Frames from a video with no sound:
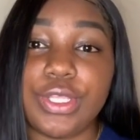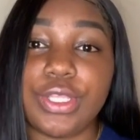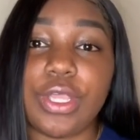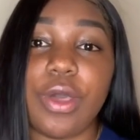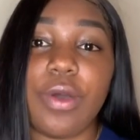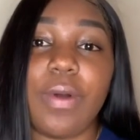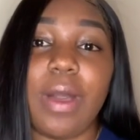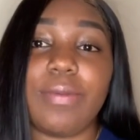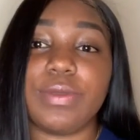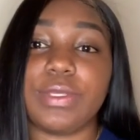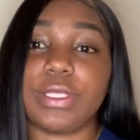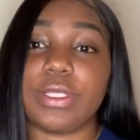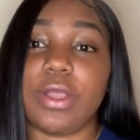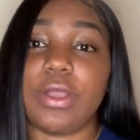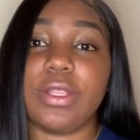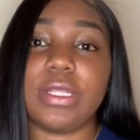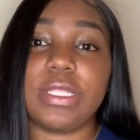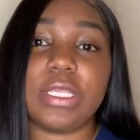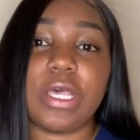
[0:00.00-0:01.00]
So I was
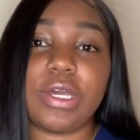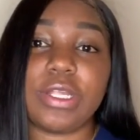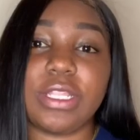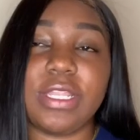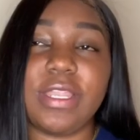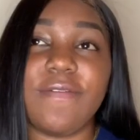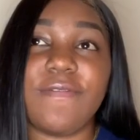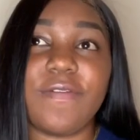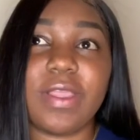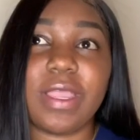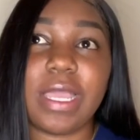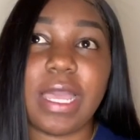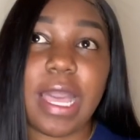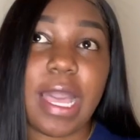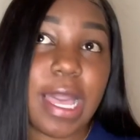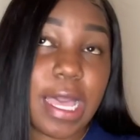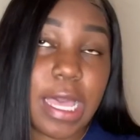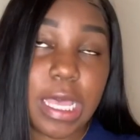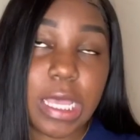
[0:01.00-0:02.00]
starting to talk to different
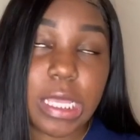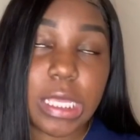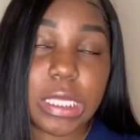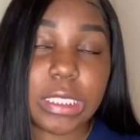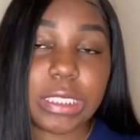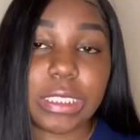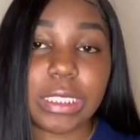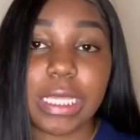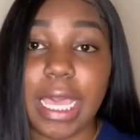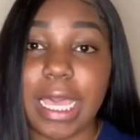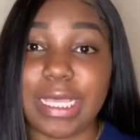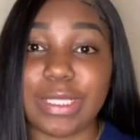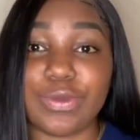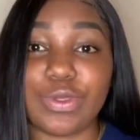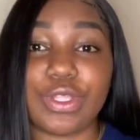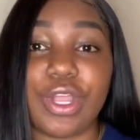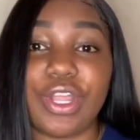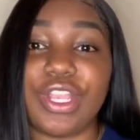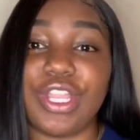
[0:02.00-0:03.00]
guys,
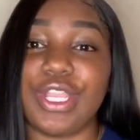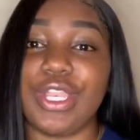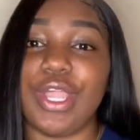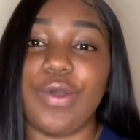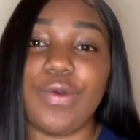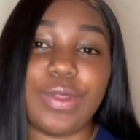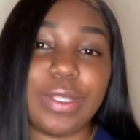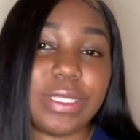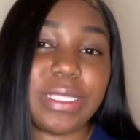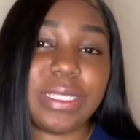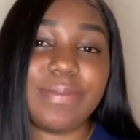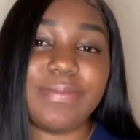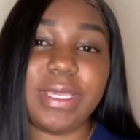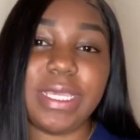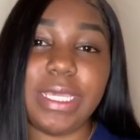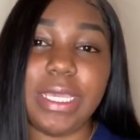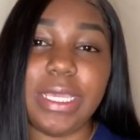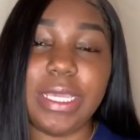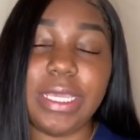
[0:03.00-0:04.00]
guys starting to notice
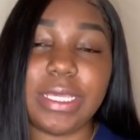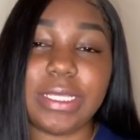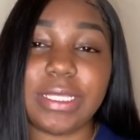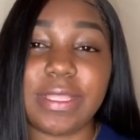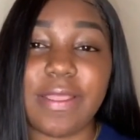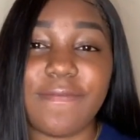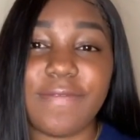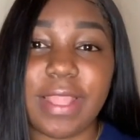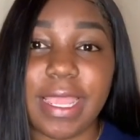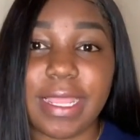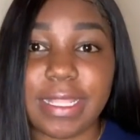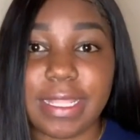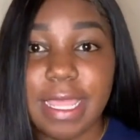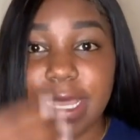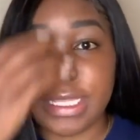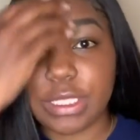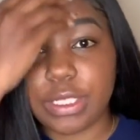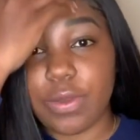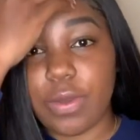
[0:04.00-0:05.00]
me and stuff like
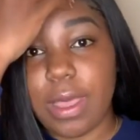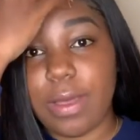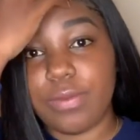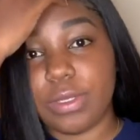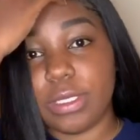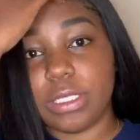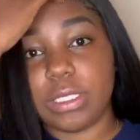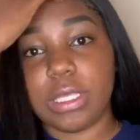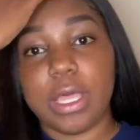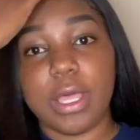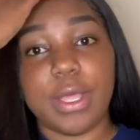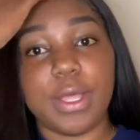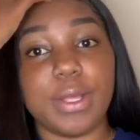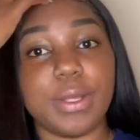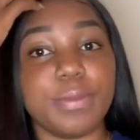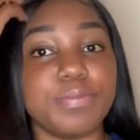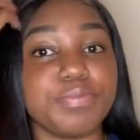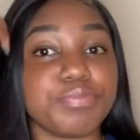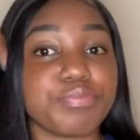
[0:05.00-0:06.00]
that. So I was
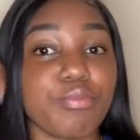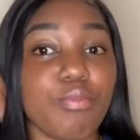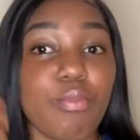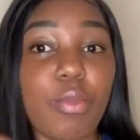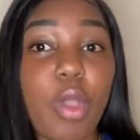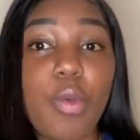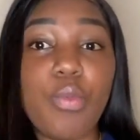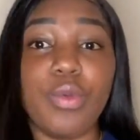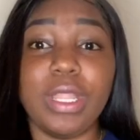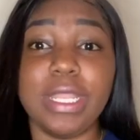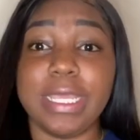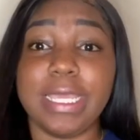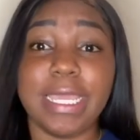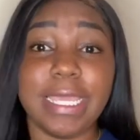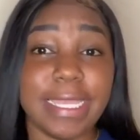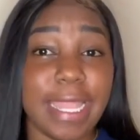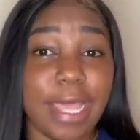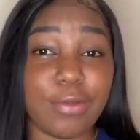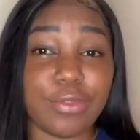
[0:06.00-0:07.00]
um, really
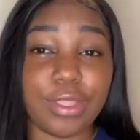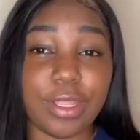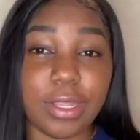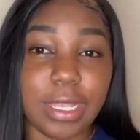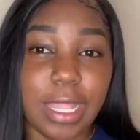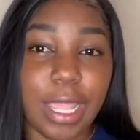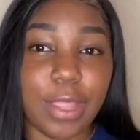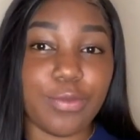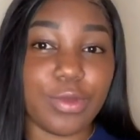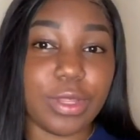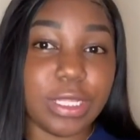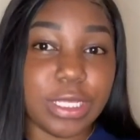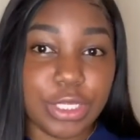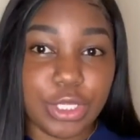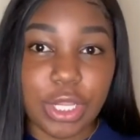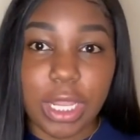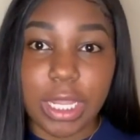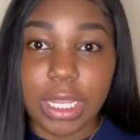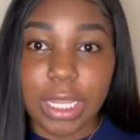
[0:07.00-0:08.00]
getting out there, like really
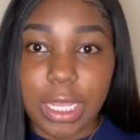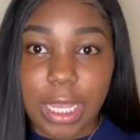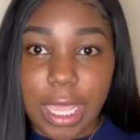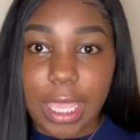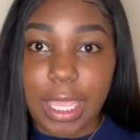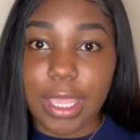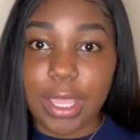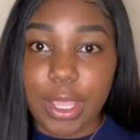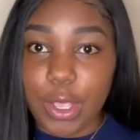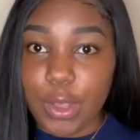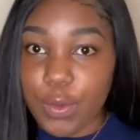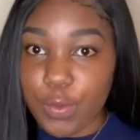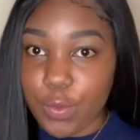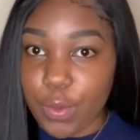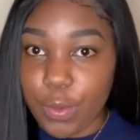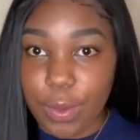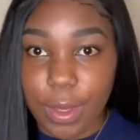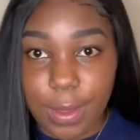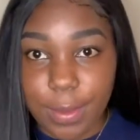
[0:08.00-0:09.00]
trying to like
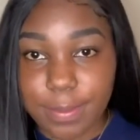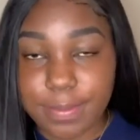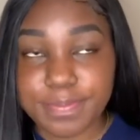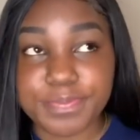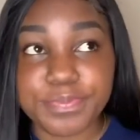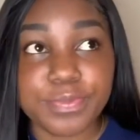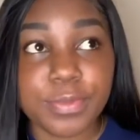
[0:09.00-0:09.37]
grow up.